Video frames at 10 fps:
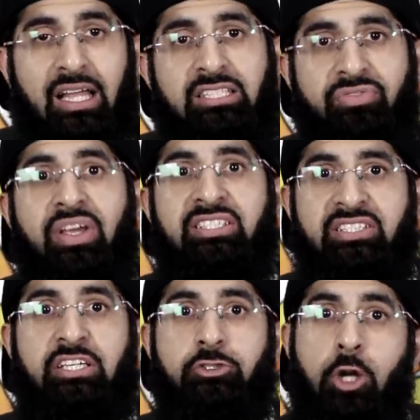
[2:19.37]
let's
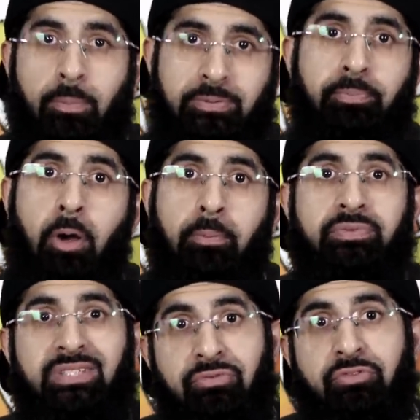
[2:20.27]
face it, drops
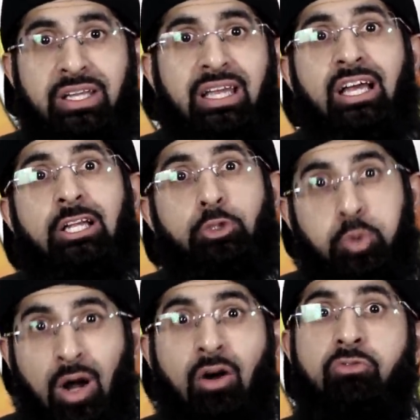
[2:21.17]
bombs every
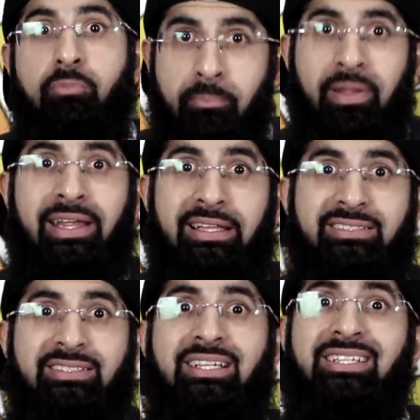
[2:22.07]
12
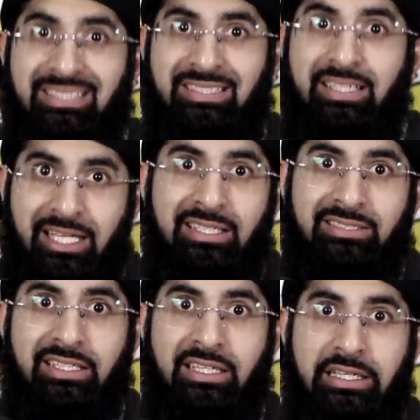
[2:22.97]
minutes,
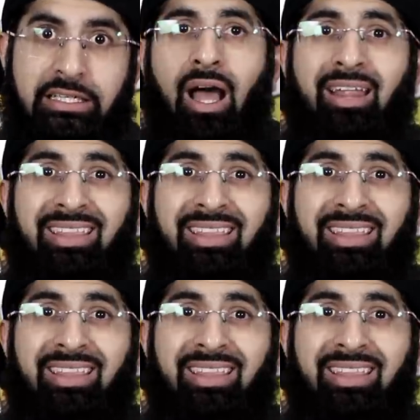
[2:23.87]
statistically,